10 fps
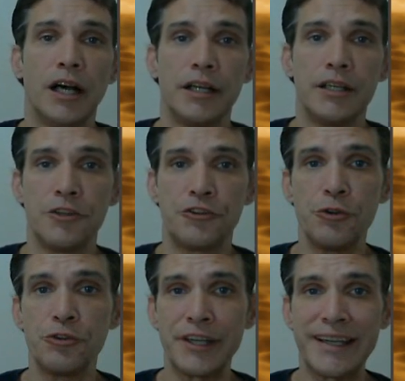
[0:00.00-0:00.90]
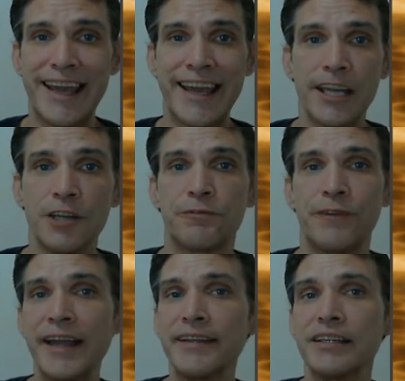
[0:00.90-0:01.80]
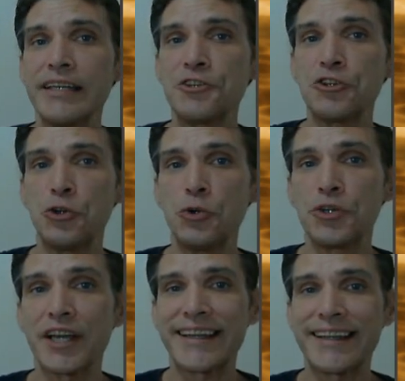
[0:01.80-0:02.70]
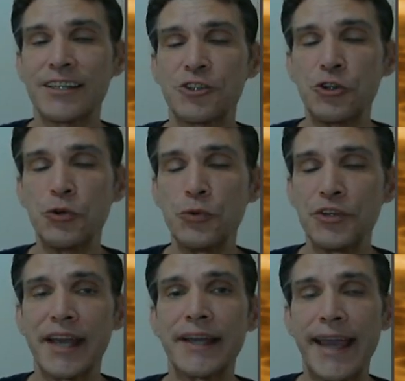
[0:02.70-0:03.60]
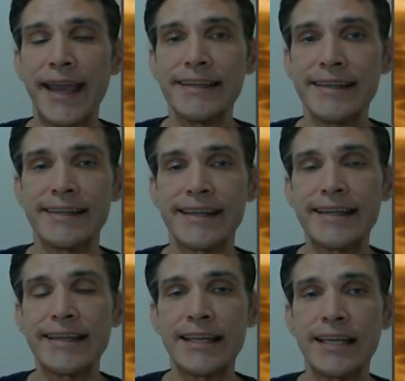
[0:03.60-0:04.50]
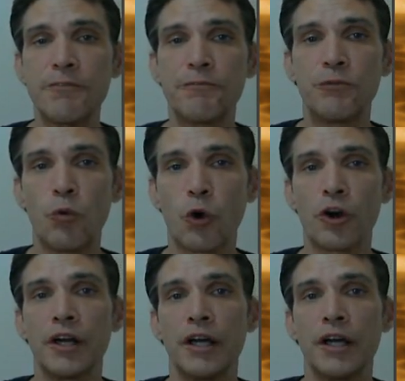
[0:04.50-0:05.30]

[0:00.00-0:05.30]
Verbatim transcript: is using a finely tuned, tuned KDE 4